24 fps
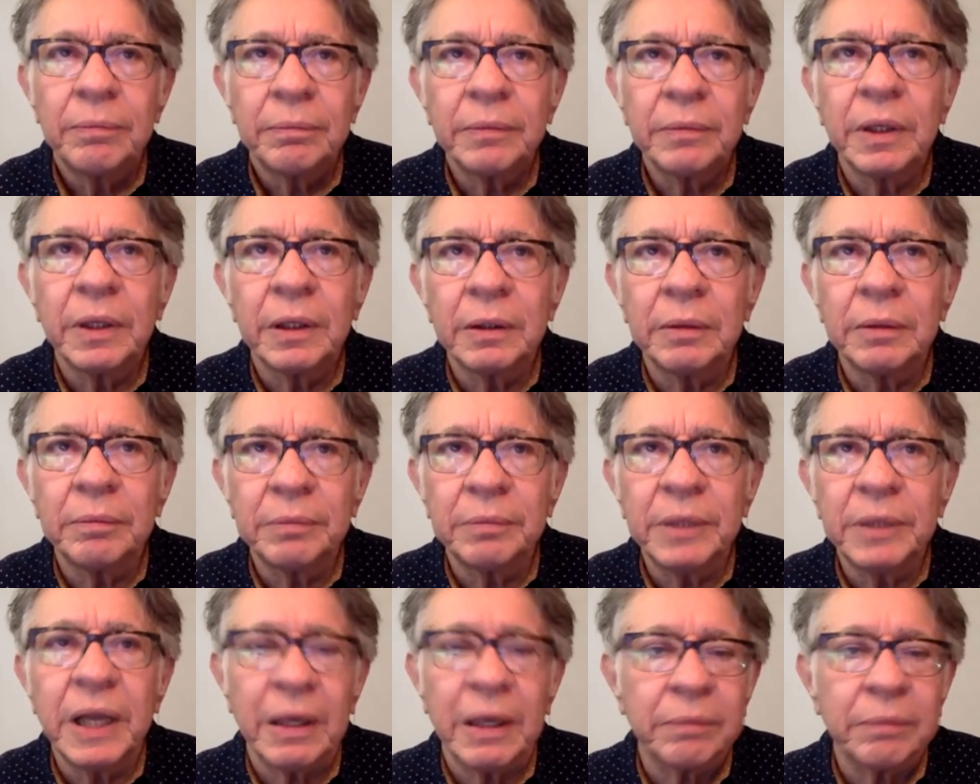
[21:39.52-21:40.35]
uh,
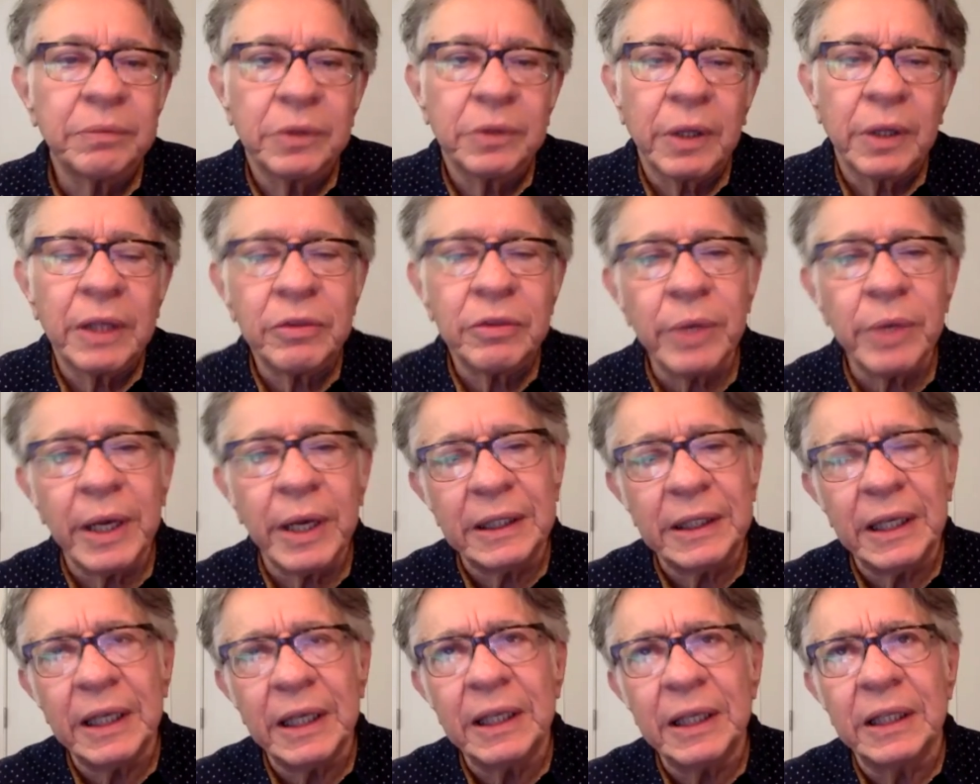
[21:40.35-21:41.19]
yeah, so that's what I
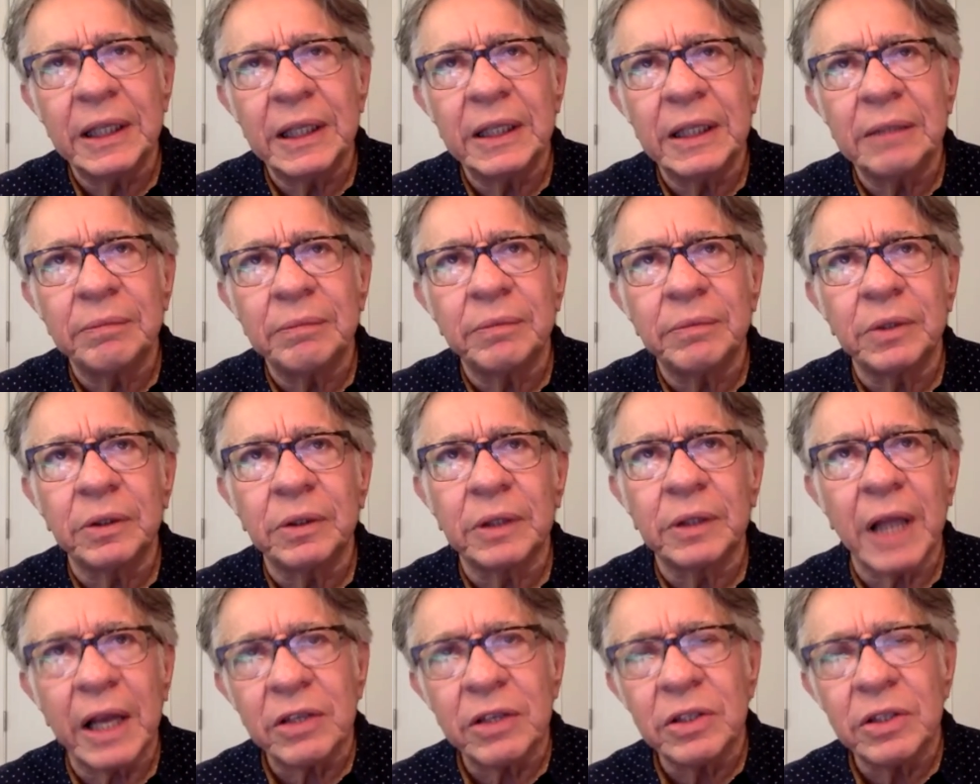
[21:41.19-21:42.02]
did. And then
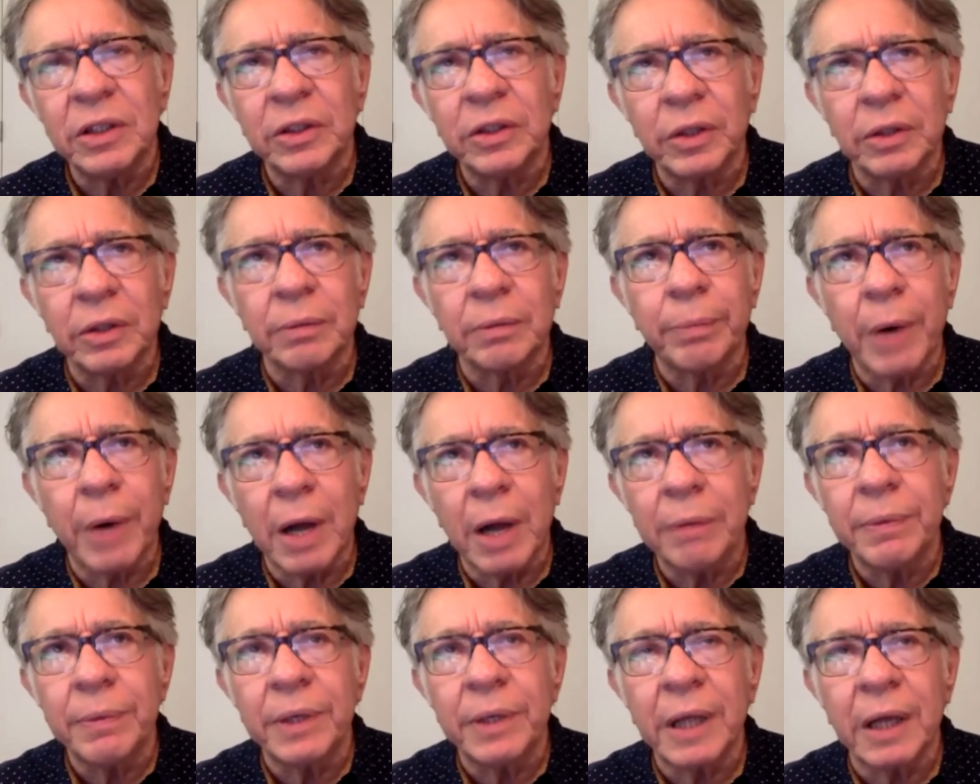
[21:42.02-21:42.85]
actually through the
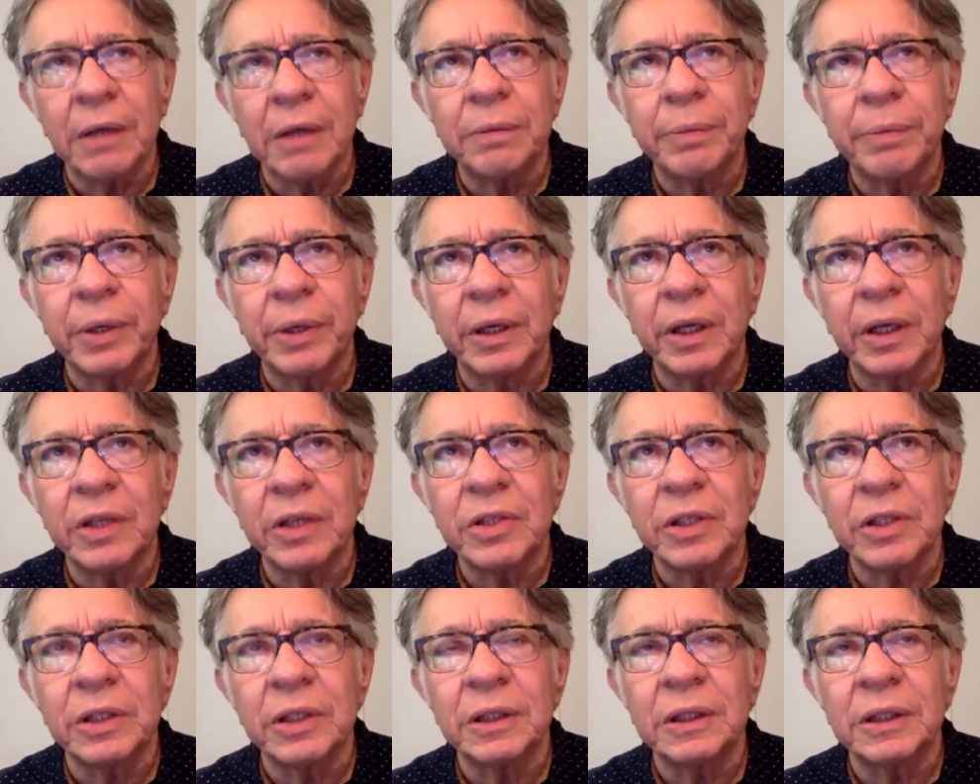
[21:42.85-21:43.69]
Brockman Gallery
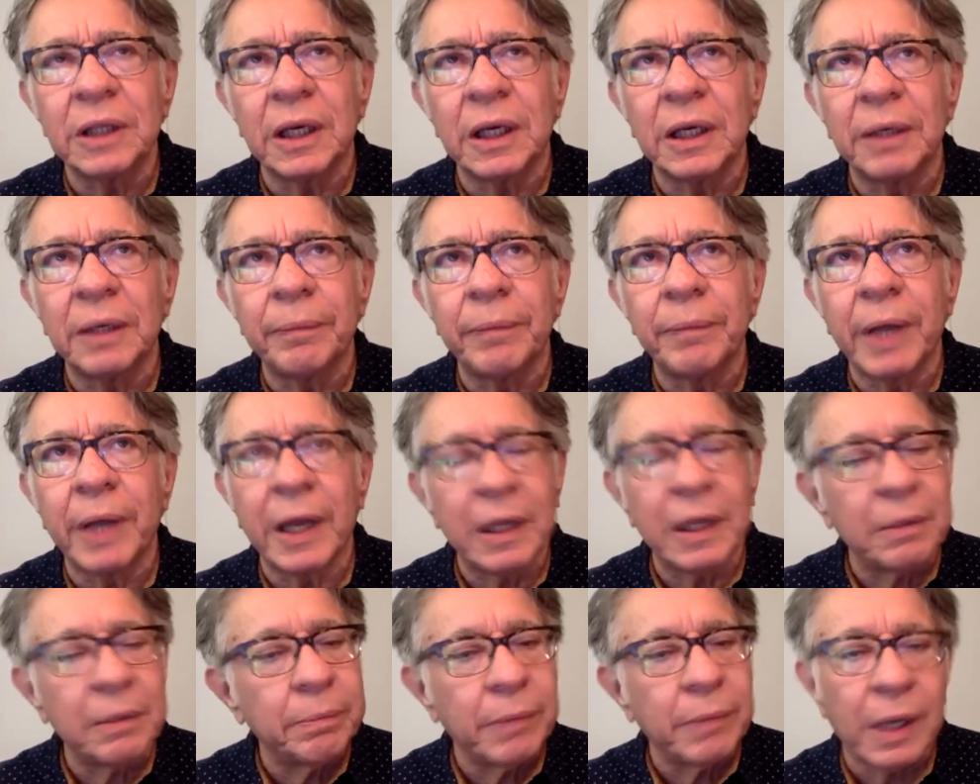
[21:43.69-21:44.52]
Productions, um, I
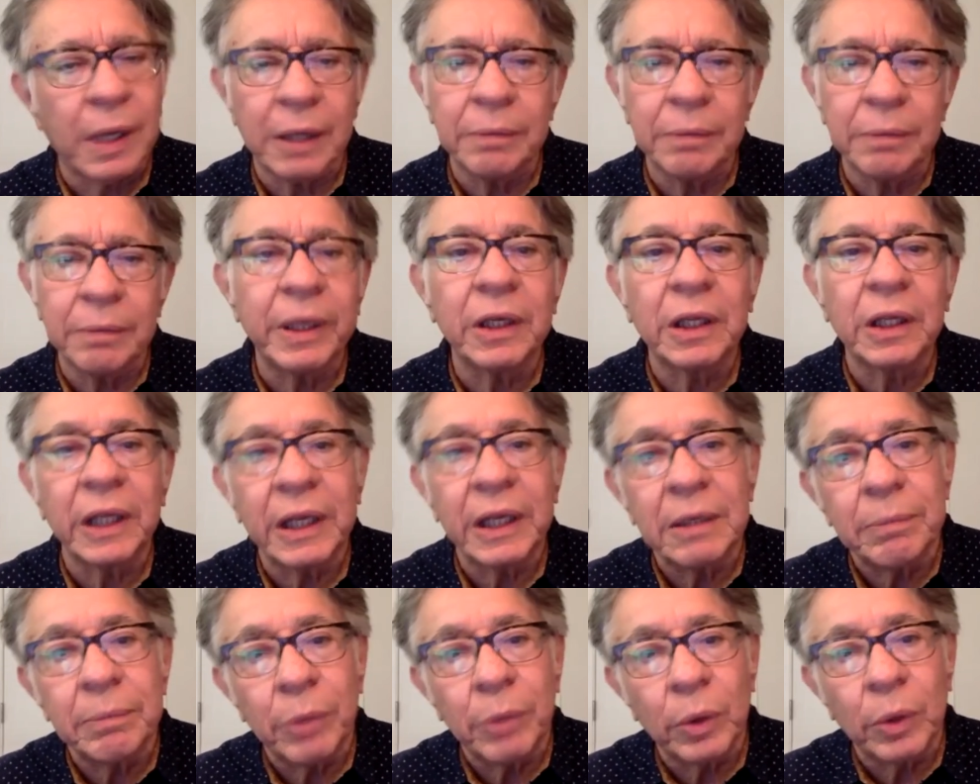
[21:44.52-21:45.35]
had I met
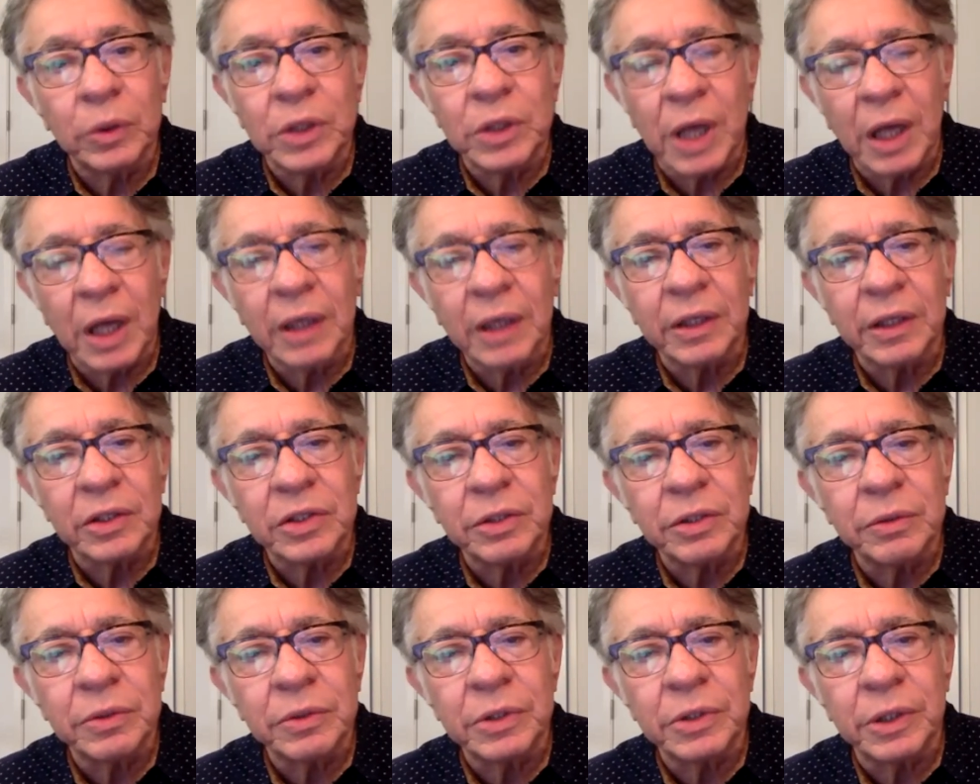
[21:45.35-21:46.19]
Glenna Boltuch, and she
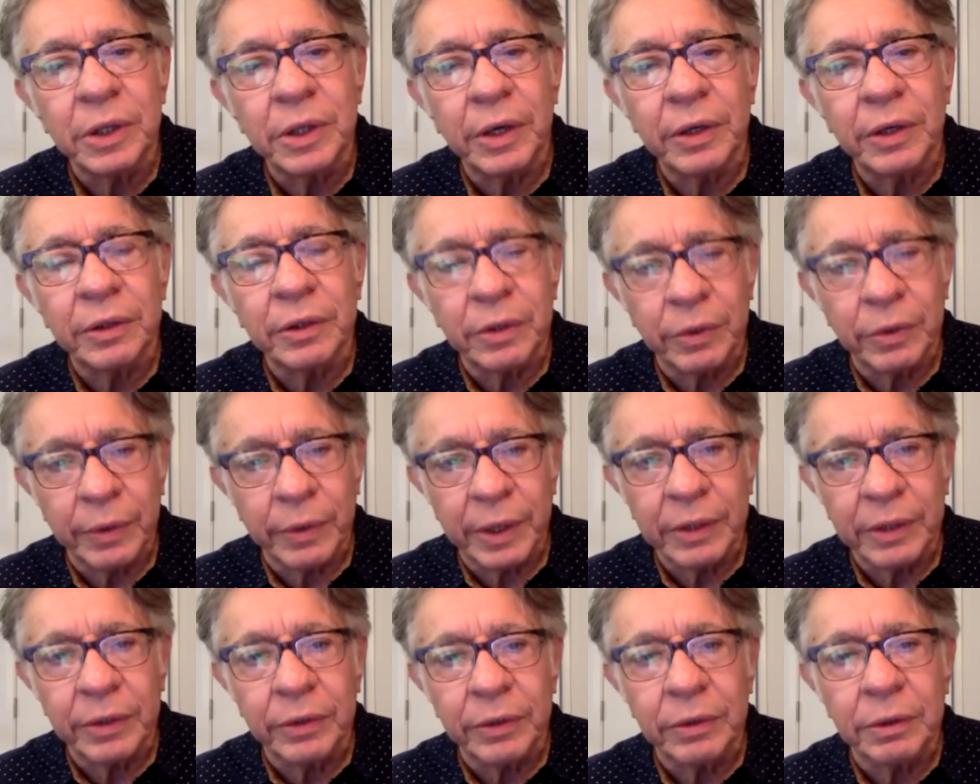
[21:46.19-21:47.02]
was the
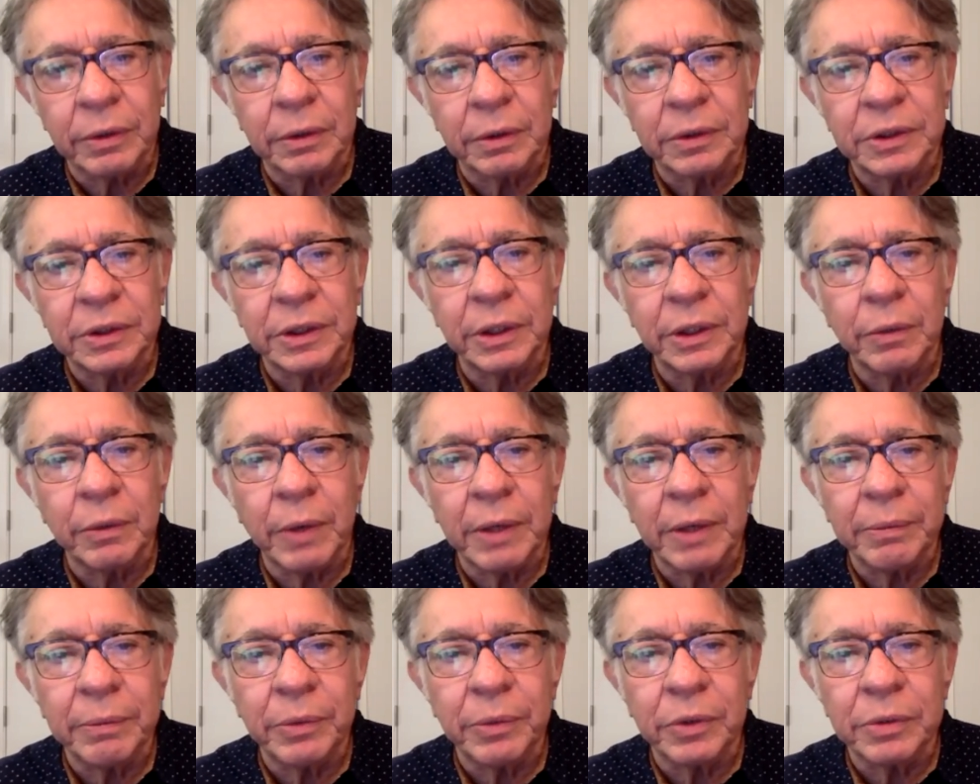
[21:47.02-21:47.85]
director of the Citywide
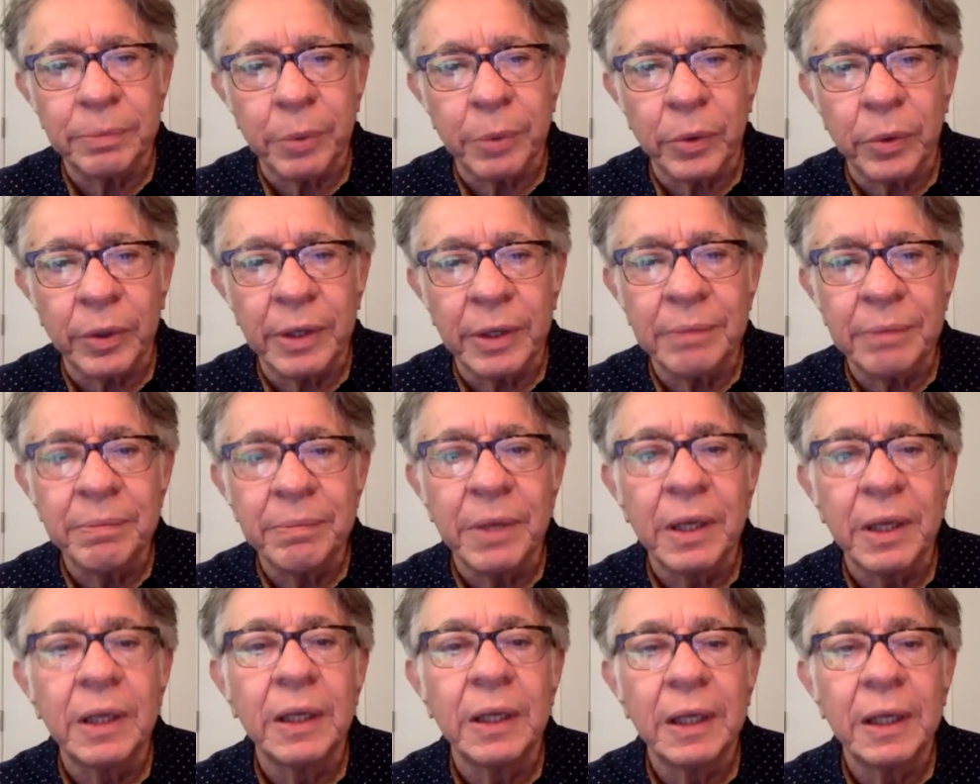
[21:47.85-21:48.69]
Murals program
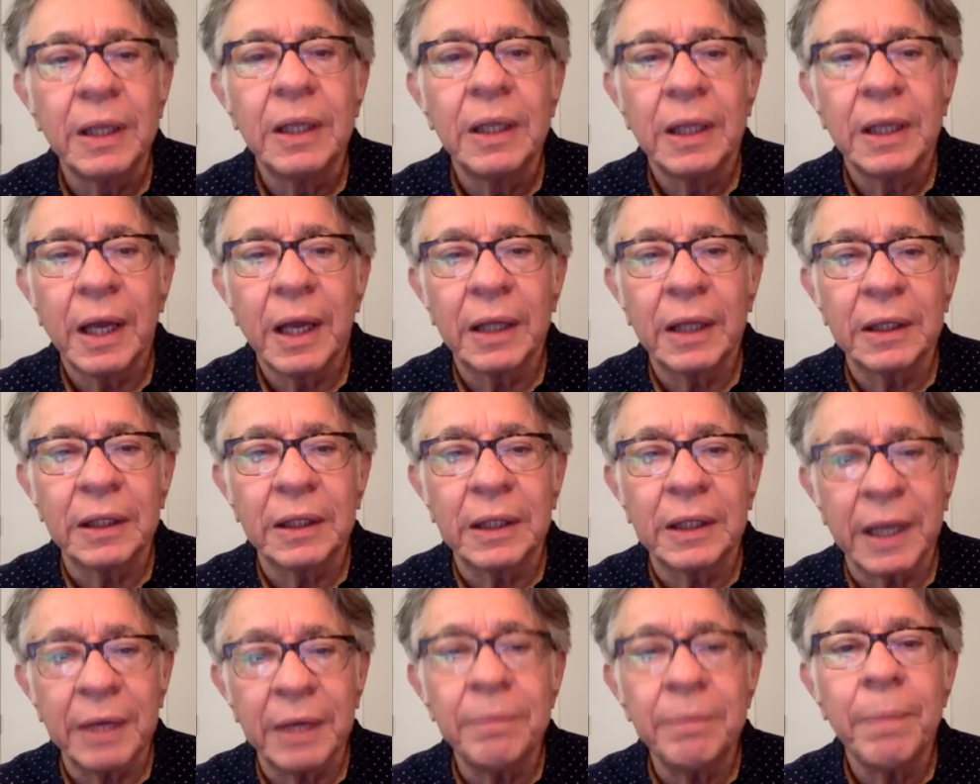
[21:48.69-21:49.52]
mm -hmm. at the
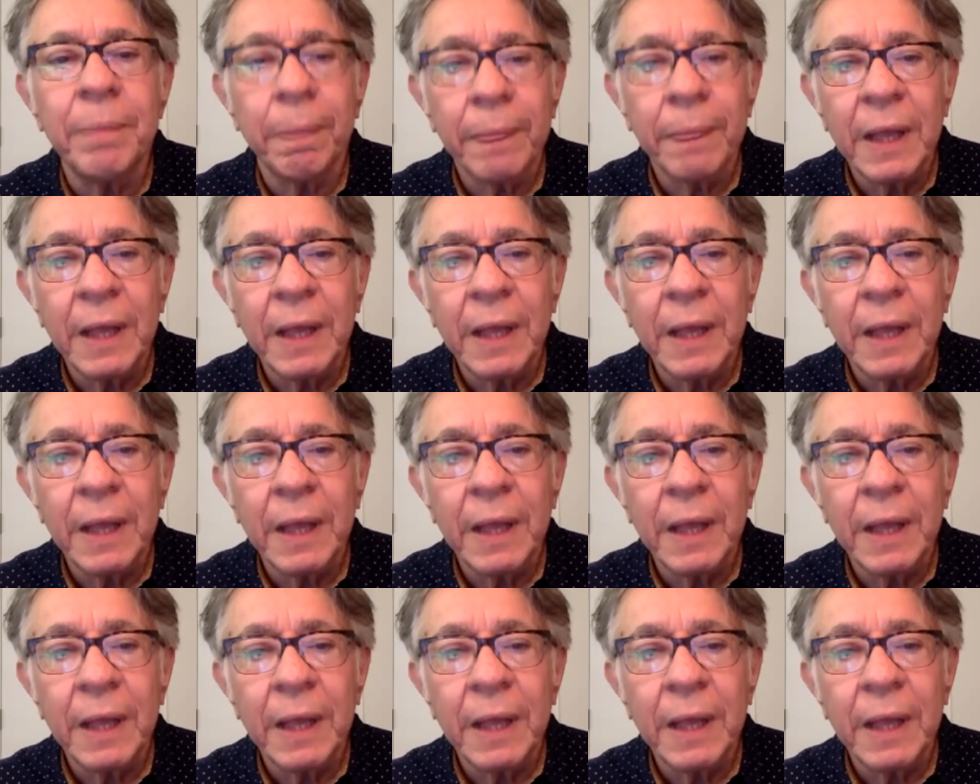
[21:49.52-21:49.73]
time.